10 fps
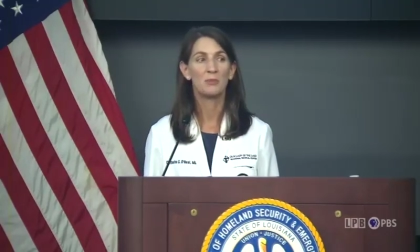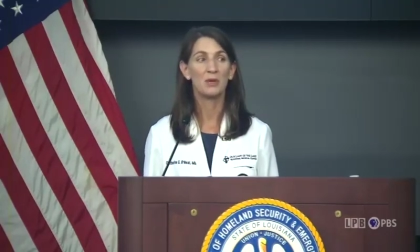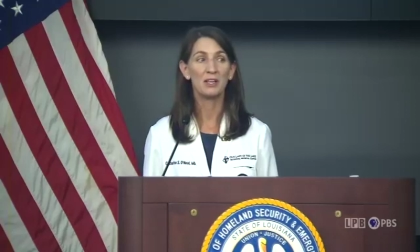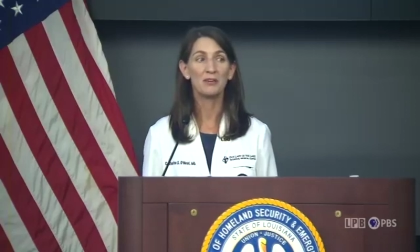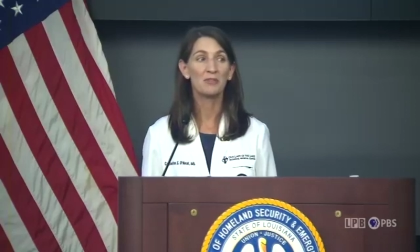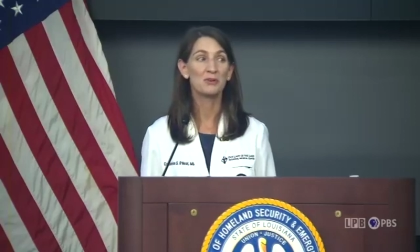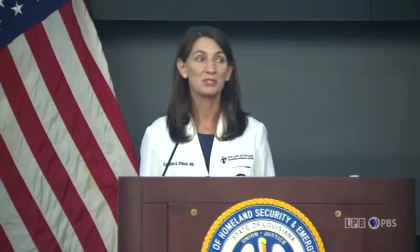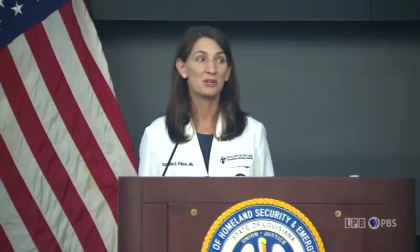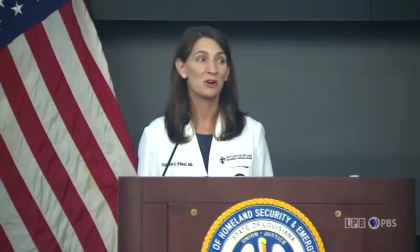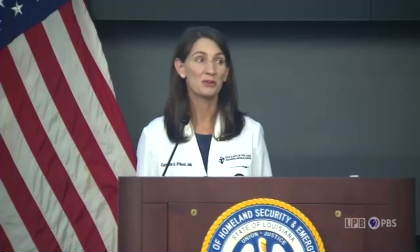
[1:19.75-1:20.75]
Many of
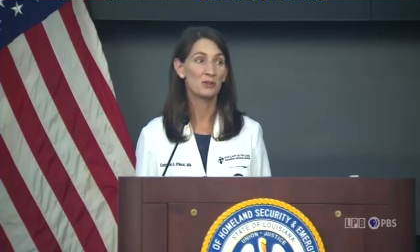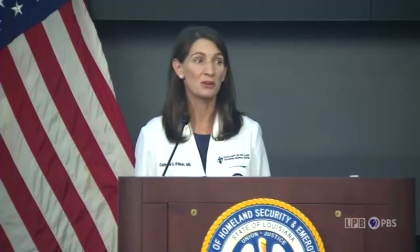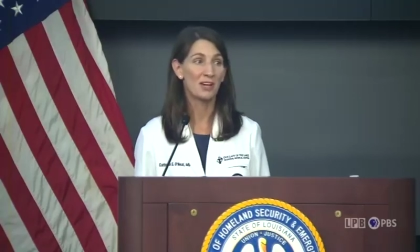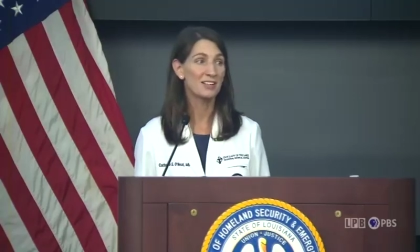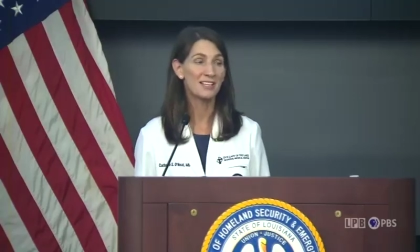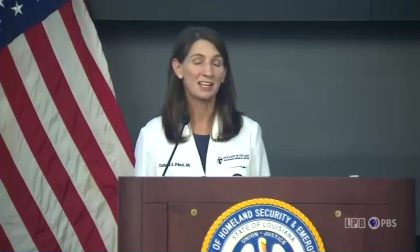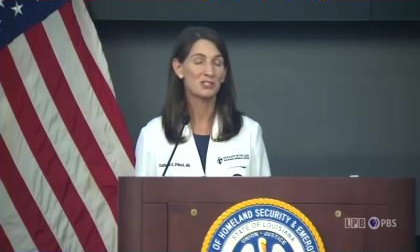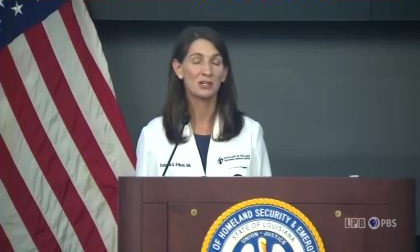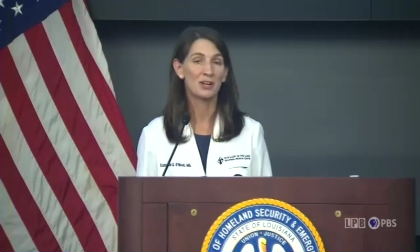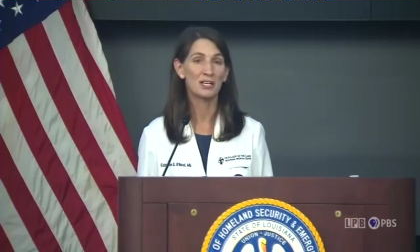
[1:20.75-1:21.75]
those ERs are not
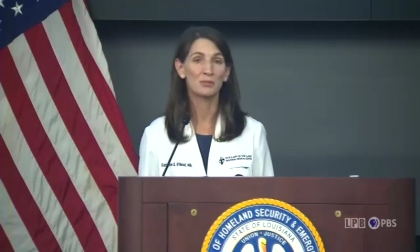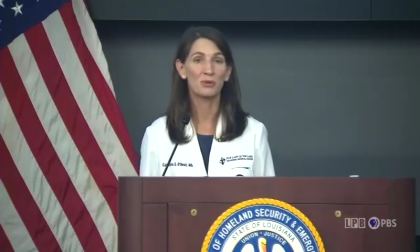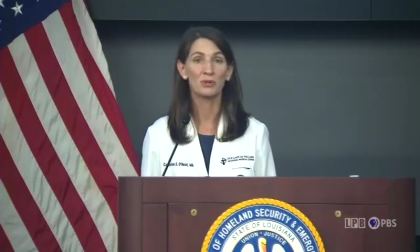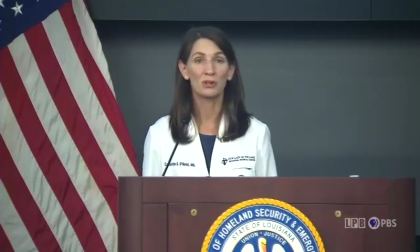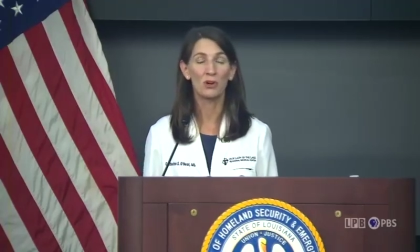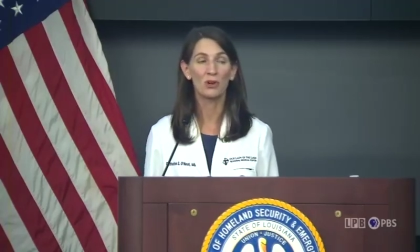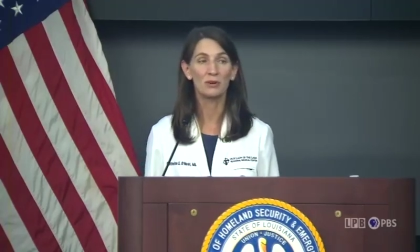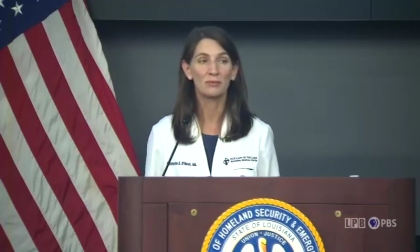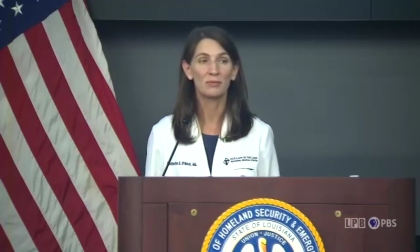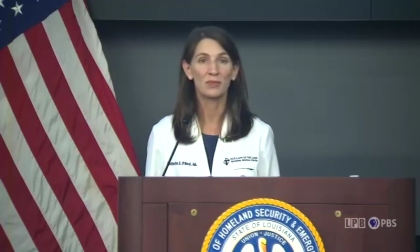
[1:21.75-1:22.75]
attached to a hospital at
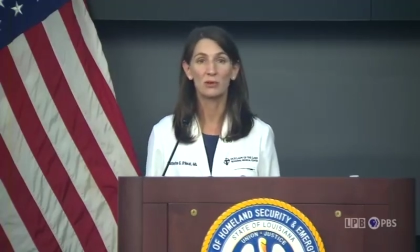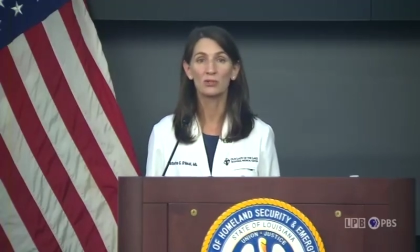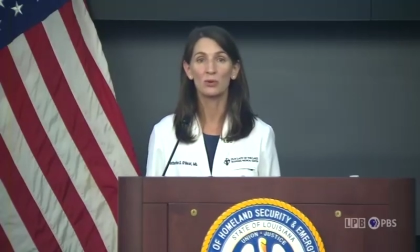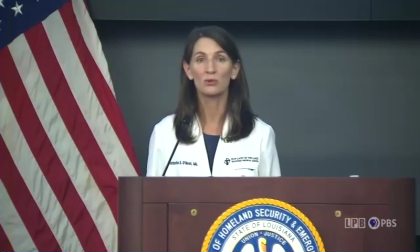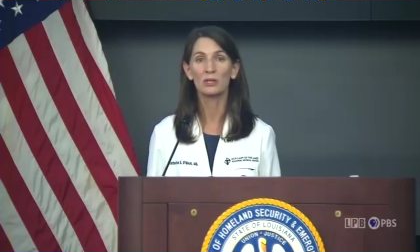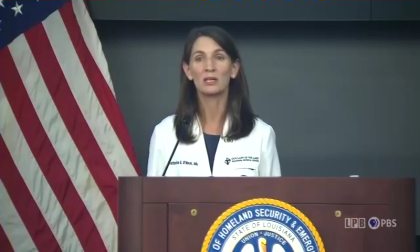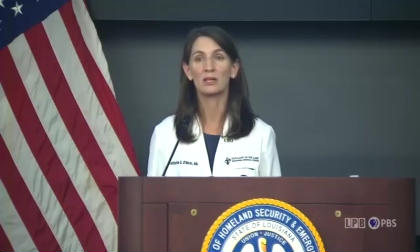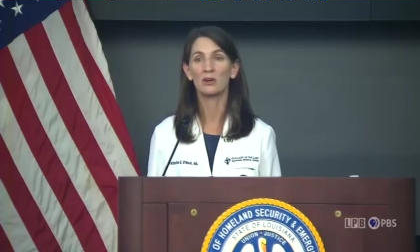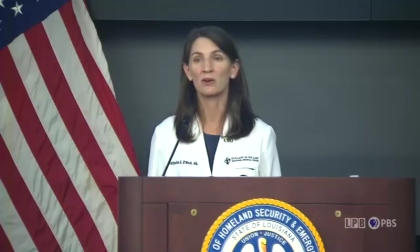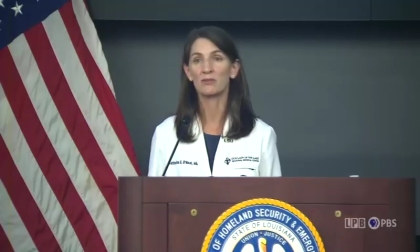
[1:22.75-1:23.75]
all. There is only
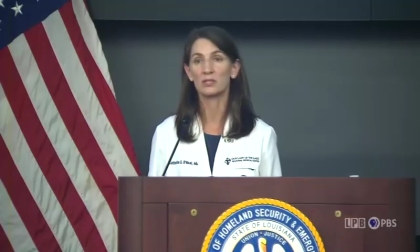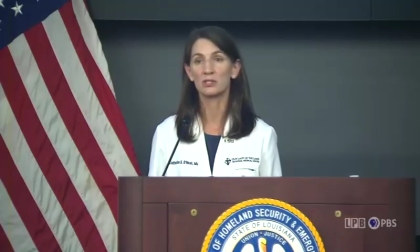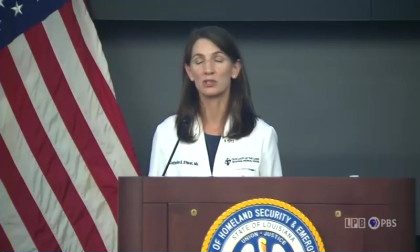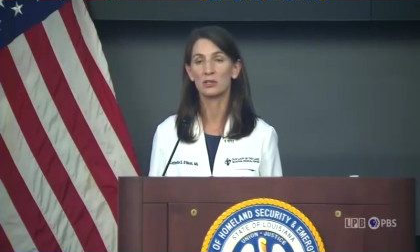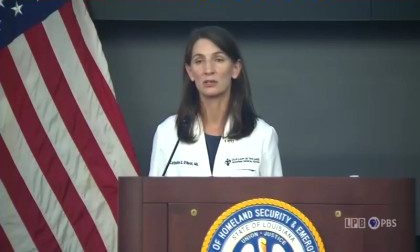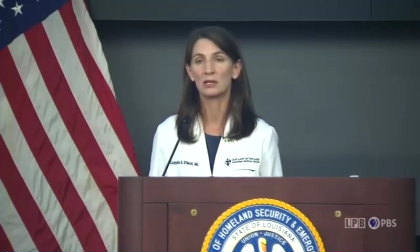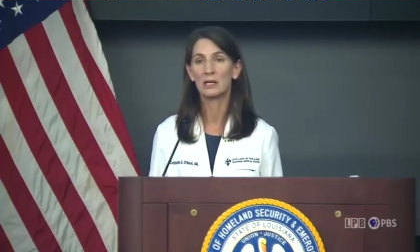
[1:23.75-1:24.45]
an ER physician.